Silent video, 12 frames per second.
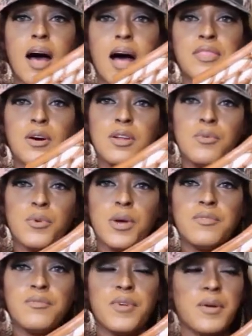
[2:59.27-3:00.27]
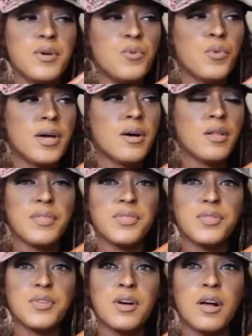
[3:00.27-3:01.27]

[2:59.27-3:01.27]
I thought it went very well. I thought the